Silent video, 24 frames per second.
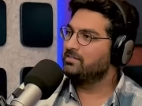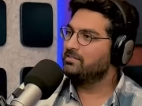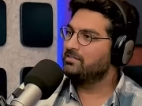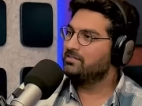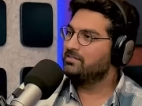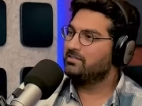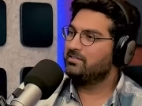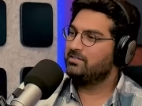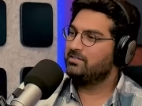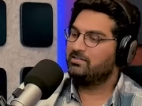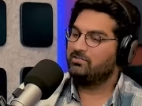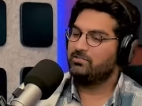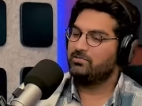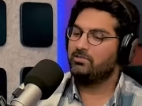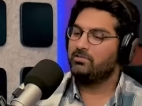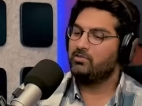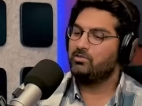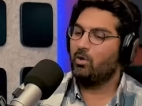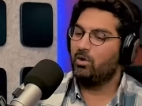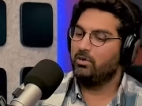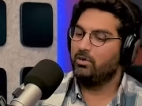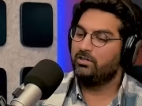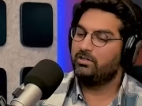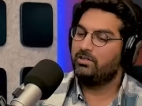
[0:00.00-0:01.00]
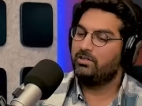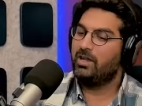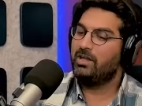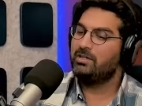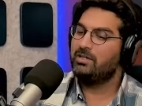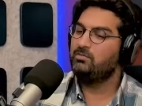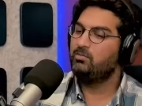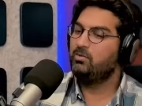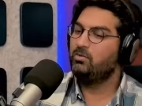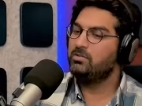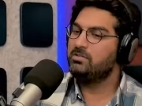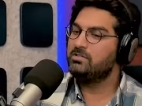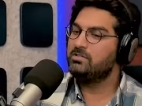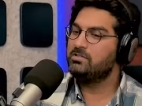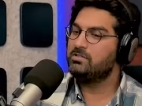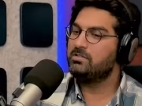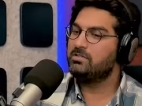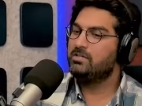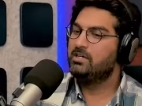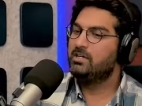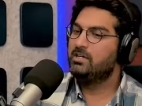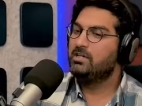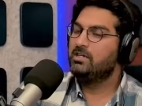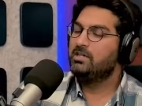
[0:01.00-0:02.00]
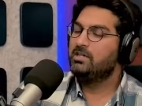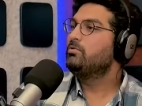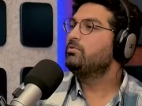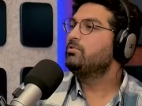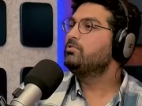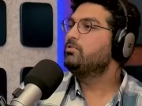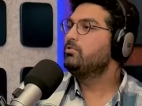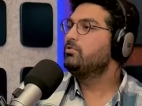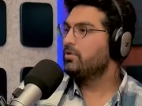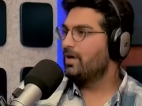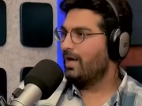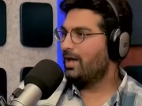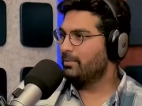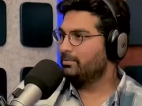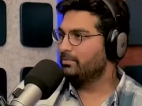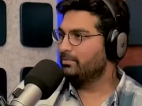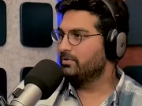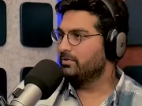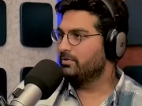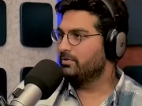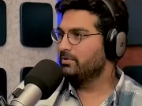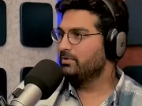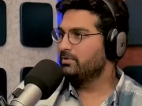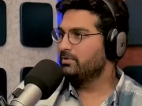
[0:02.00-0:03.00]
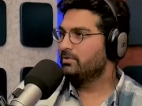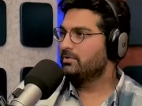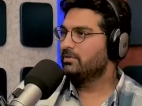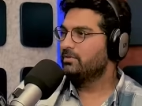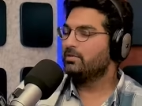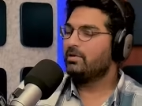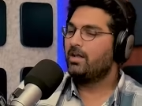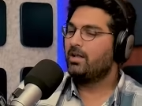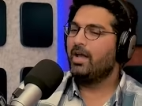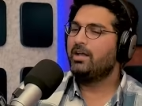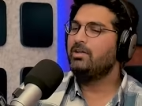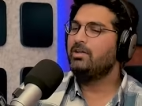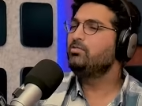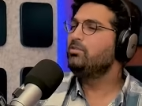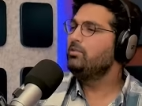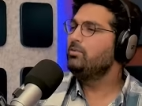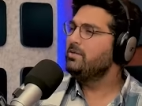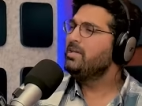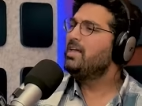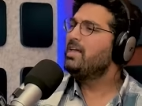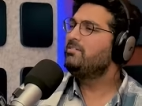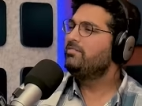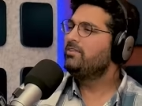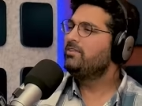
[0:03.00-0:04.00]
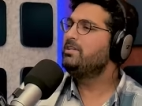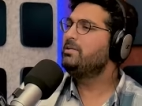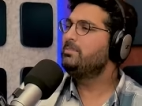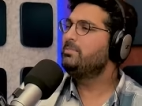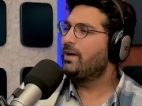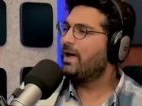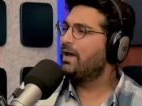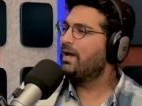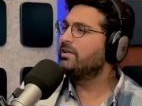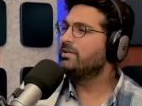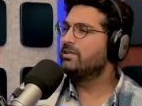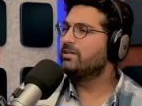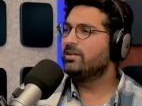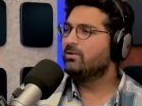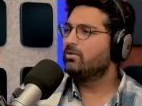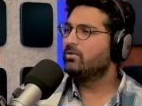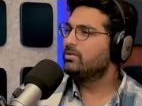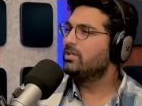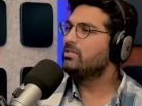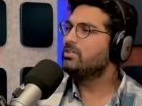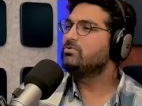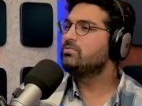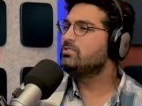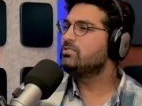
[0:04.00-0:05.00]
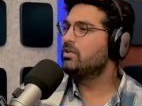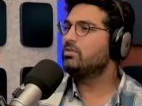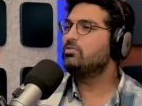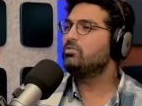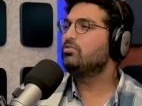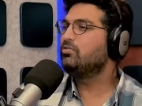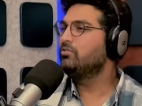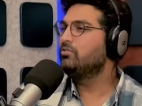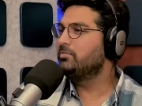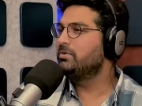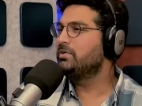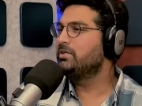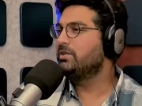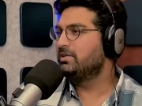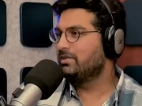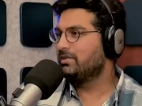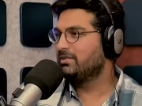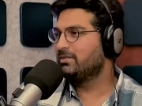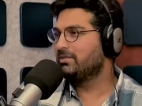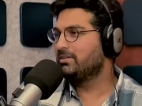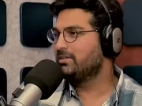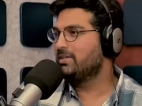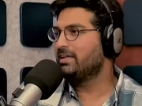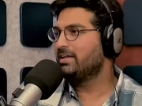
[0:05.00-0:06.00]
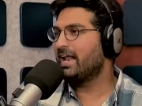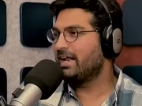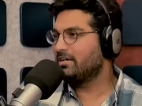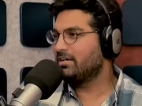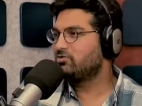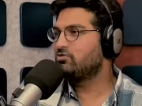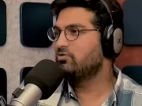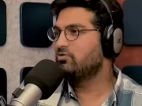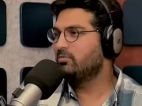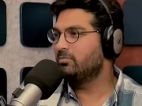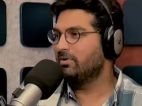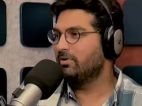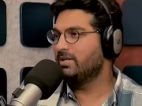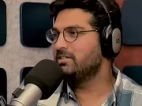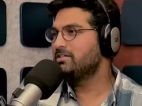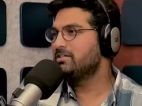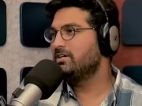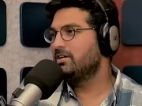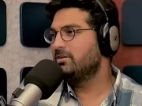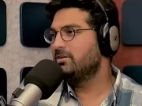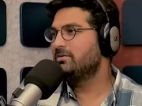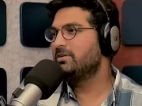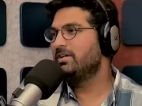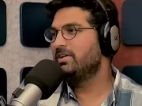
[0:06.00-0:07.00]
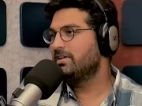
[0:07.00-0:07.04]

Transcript: Okay, okay. So the contract was, this is what's going to happen. Yeah. And you will be heavily padded and all that. So it's not going to be an actual breast. It will yeah.